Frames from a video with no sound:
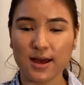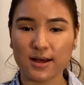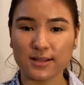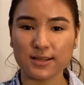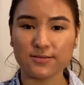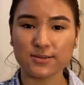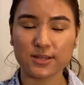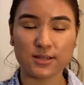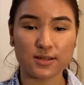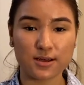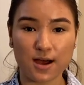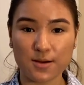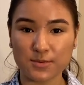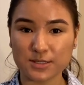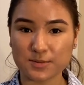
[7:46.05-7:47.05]
leave it in the
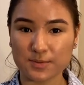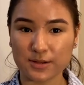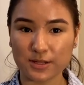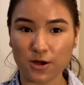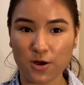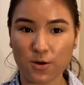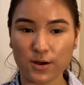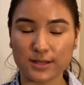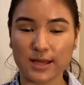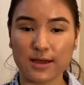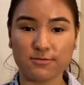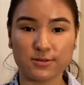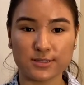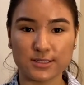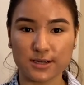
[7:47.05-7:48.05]
comments below and I
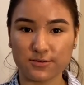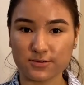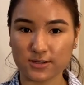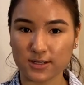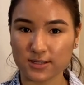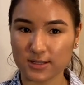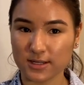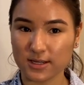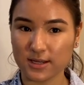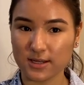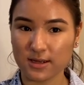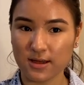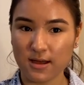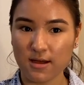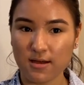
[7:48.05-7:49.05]
will definitely